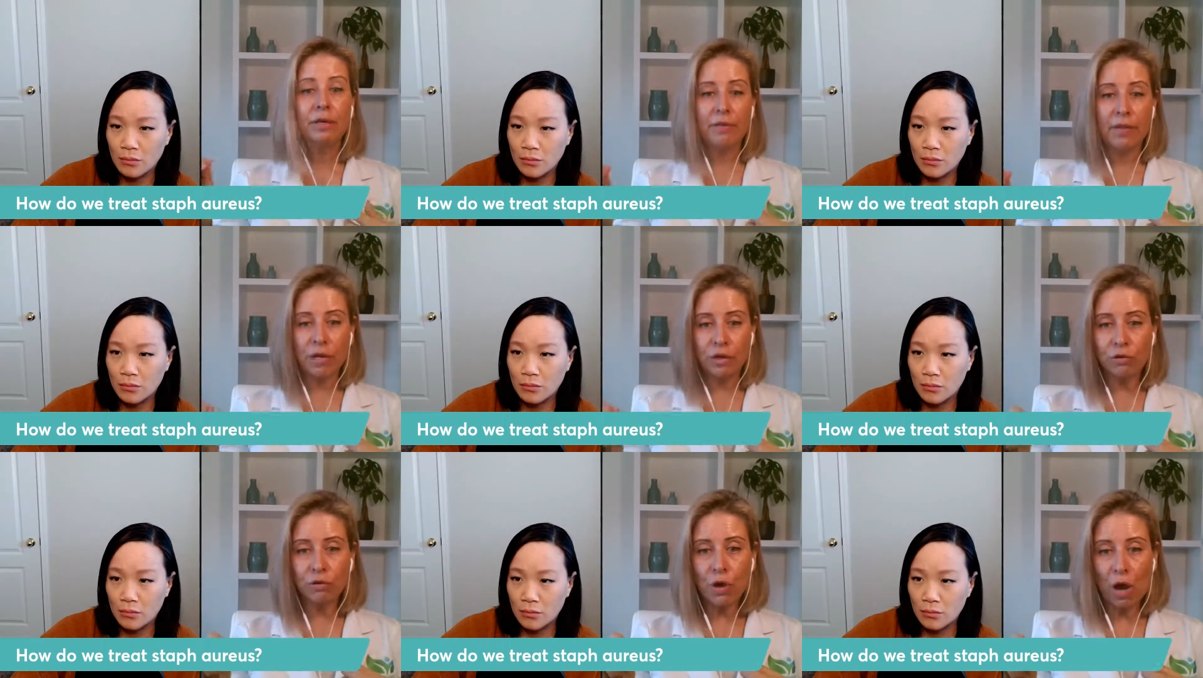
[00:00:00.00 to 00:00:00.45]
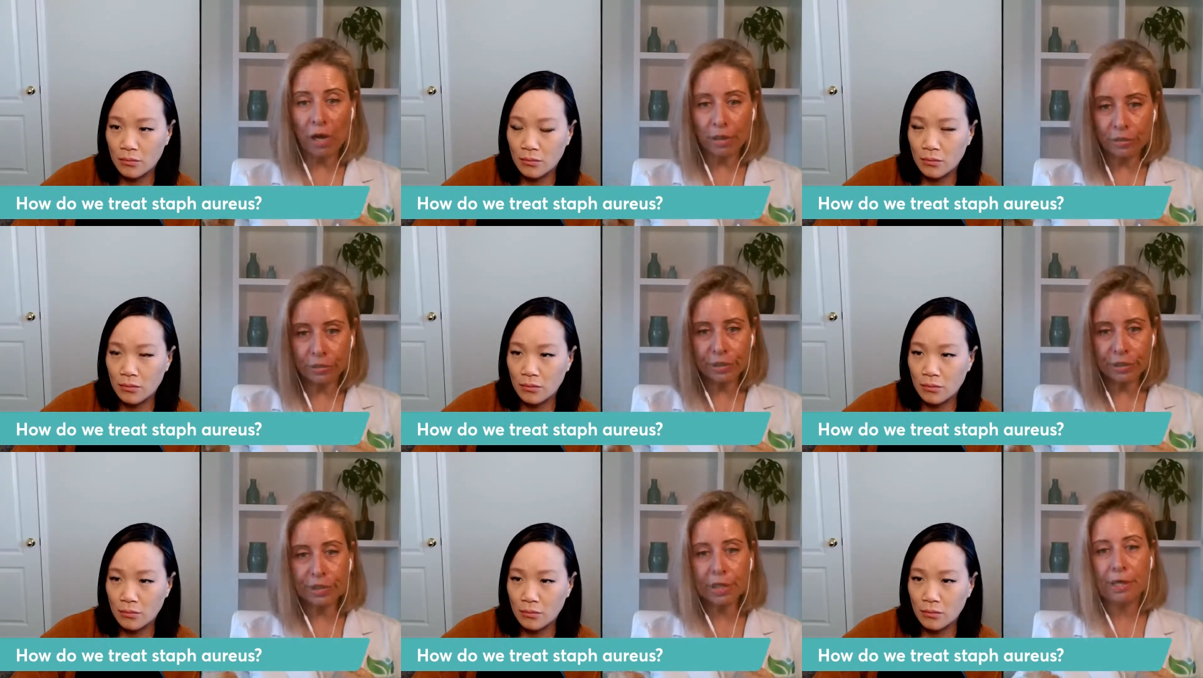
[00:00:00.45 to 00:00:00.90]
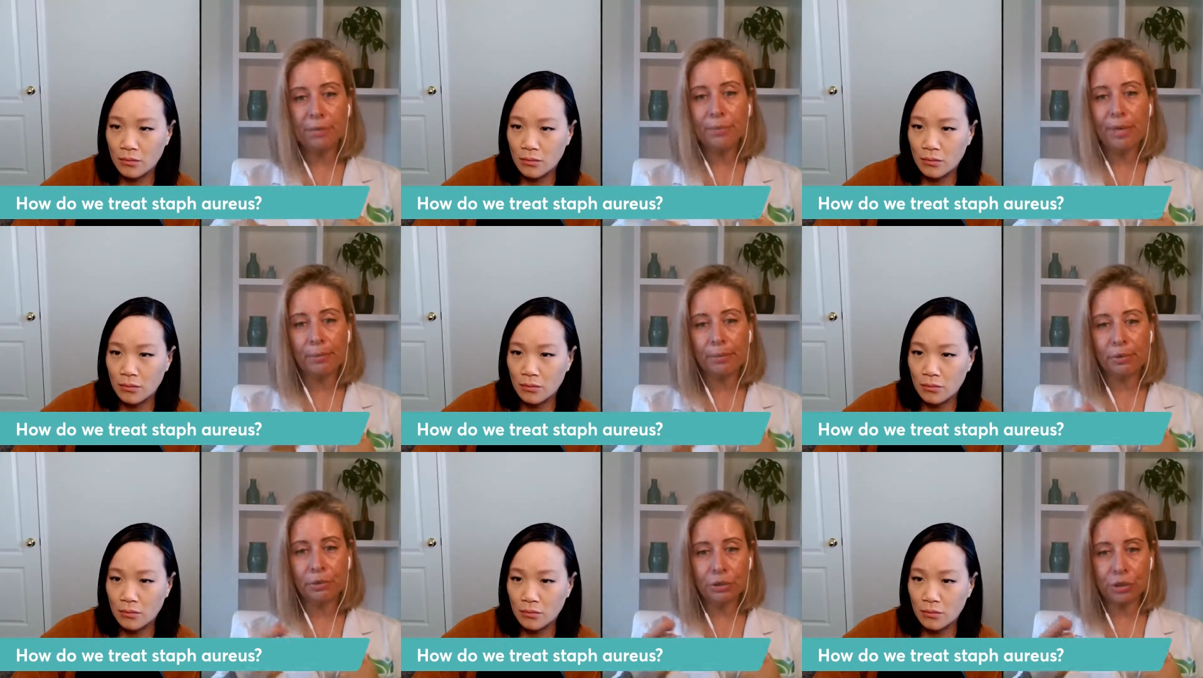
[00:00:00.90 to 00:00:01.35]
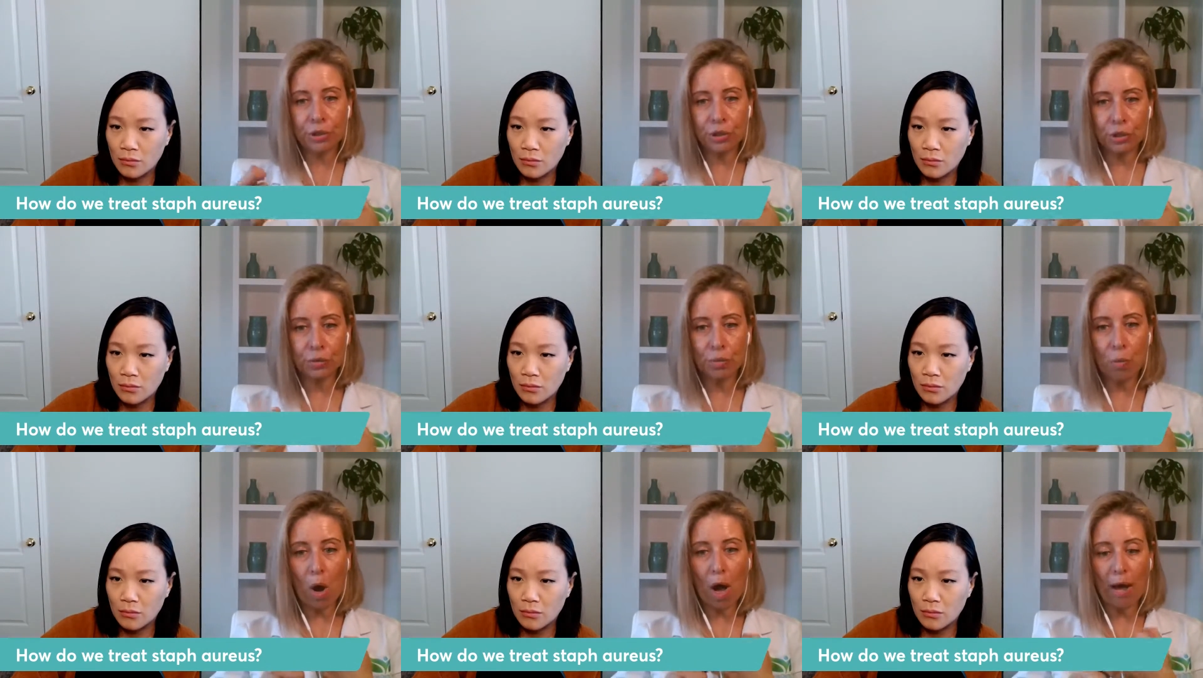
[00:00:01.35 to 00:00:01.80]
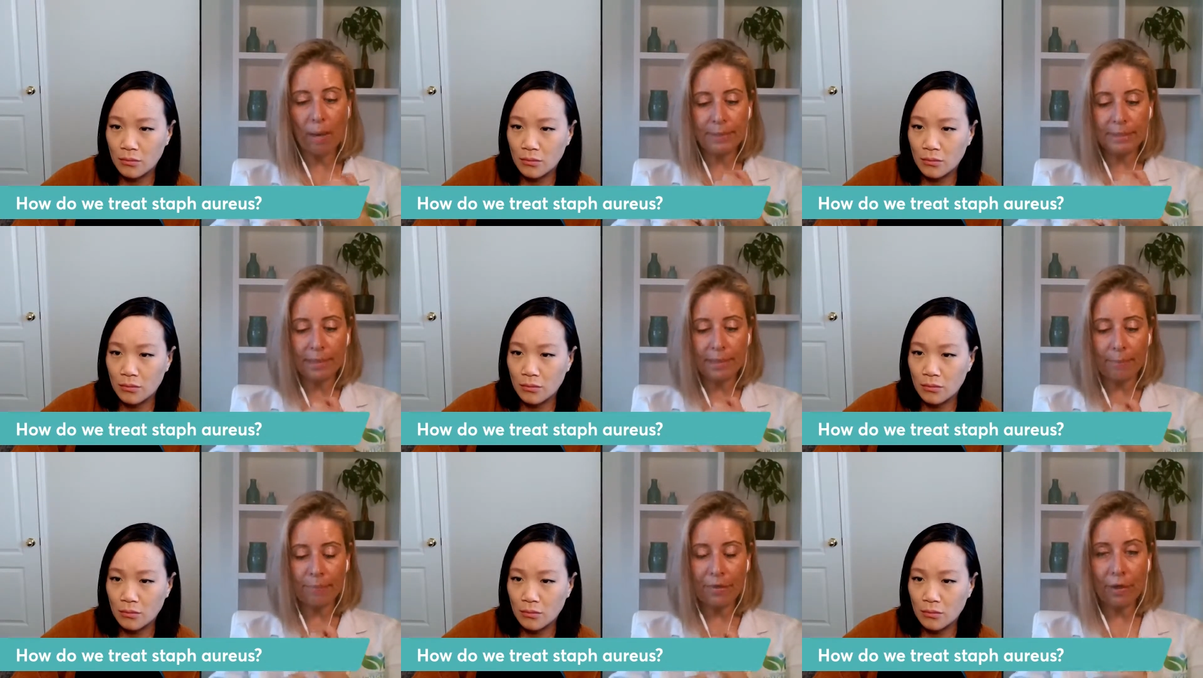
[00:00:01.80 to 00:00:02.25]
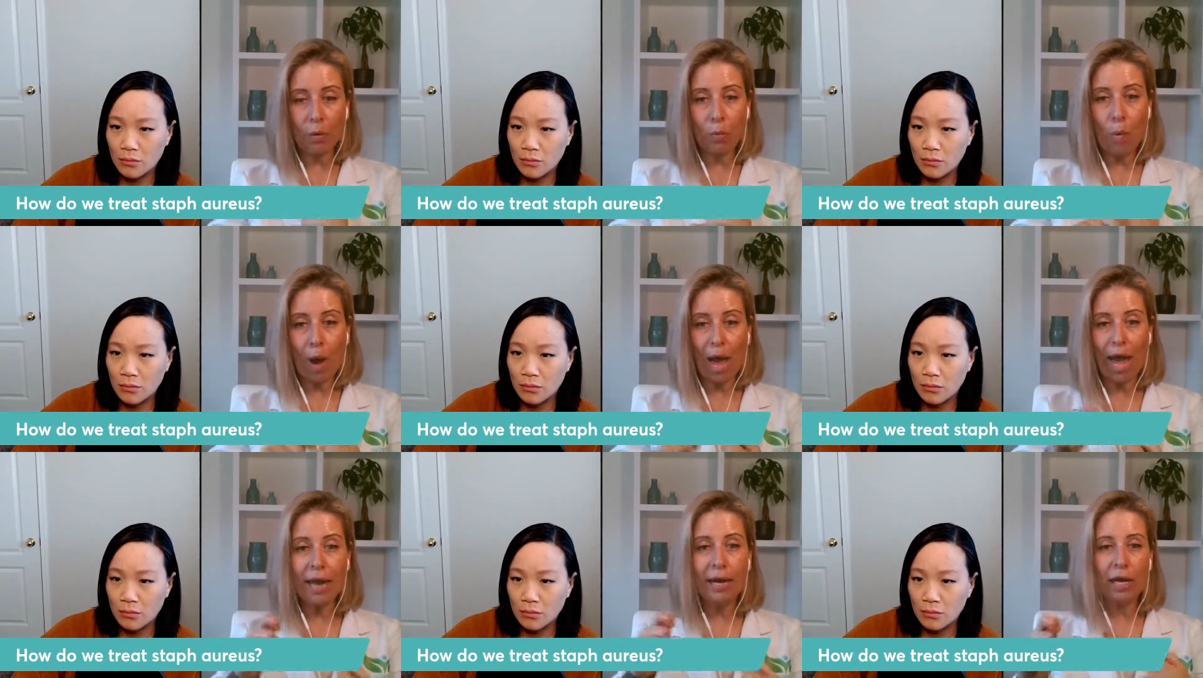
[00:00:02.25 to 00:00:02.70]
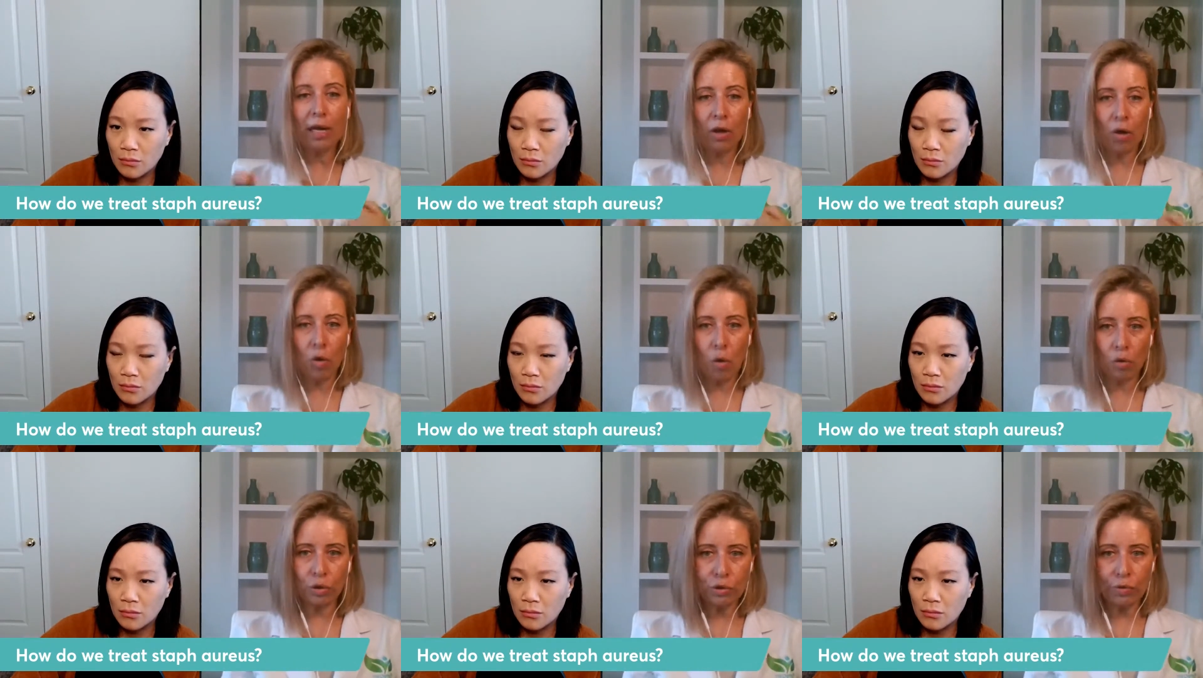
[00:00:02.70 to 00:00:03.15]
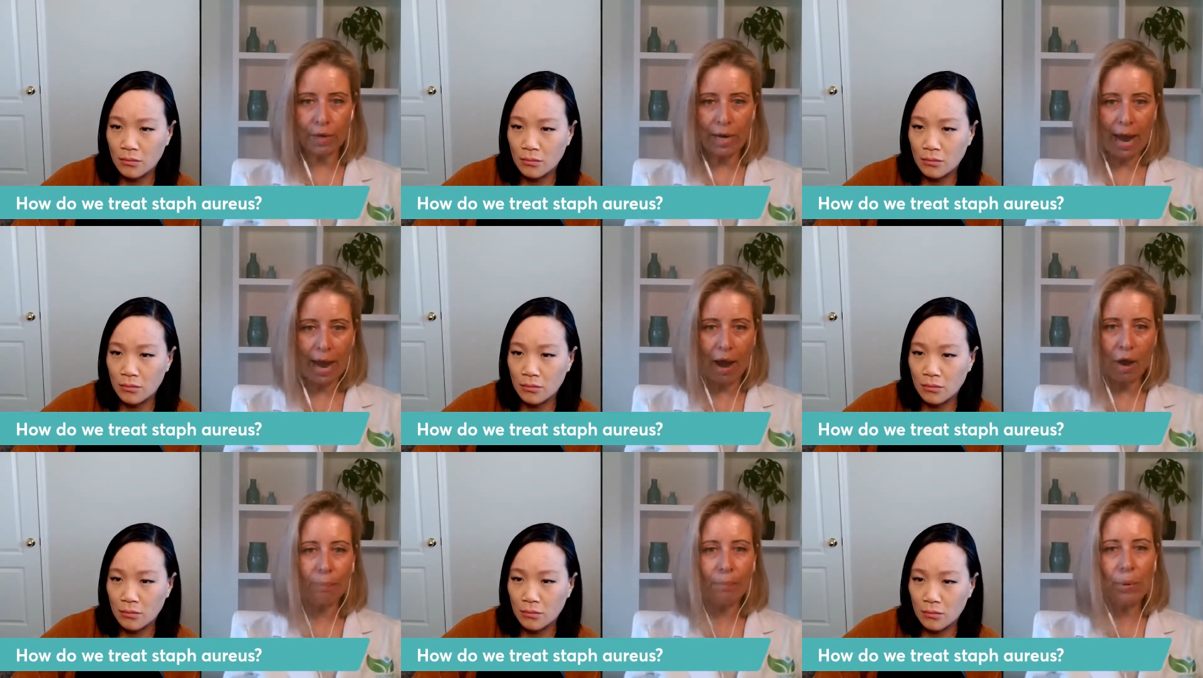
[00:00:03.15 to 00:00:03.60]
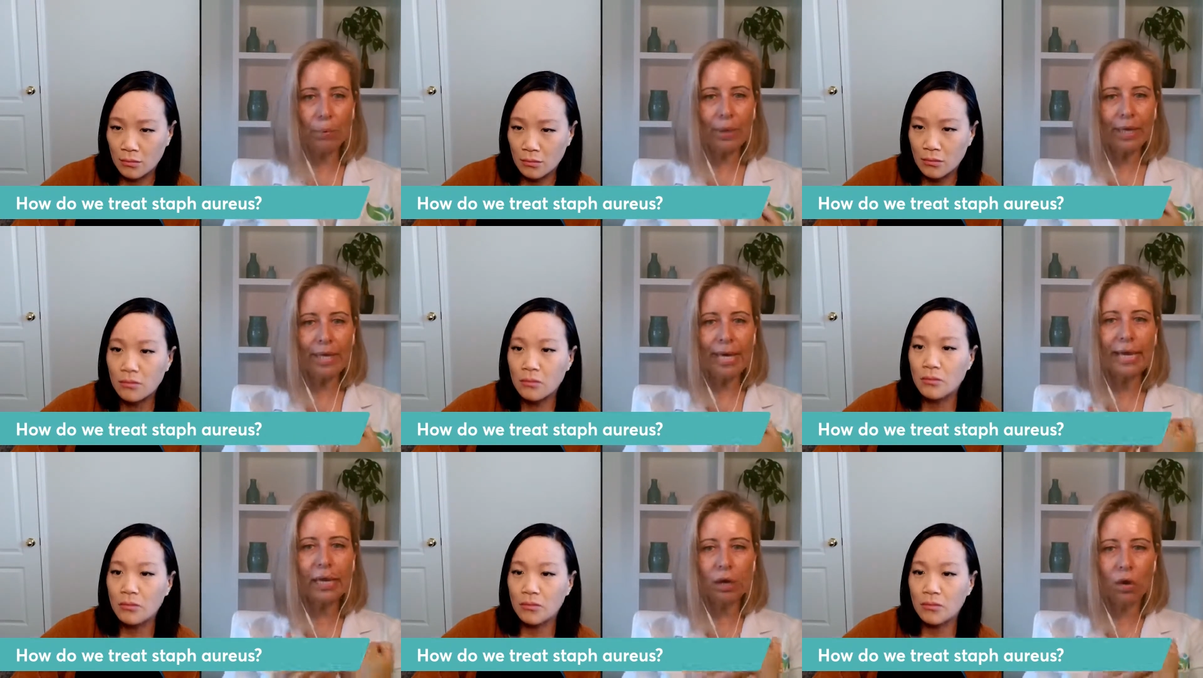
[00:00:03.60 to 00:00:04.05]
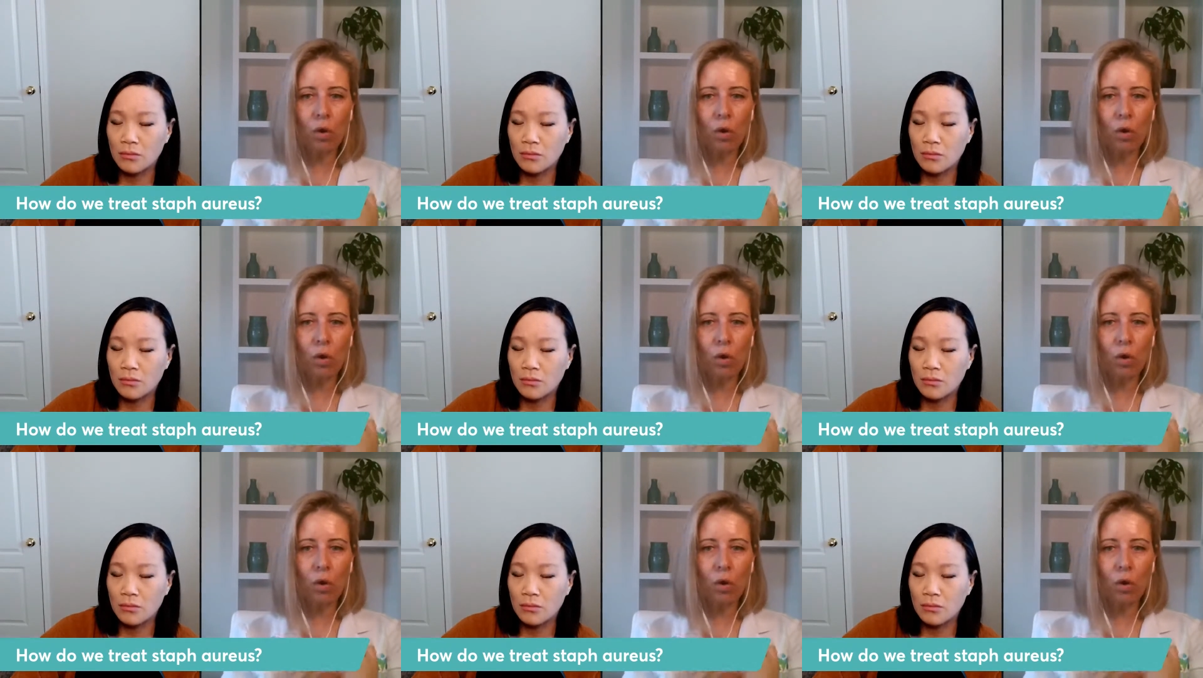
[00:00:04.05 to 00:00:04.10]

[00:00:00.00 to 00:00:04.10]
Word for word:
Speaker 1: then your doctor is going to be able to swab something wet and culture it out but we can't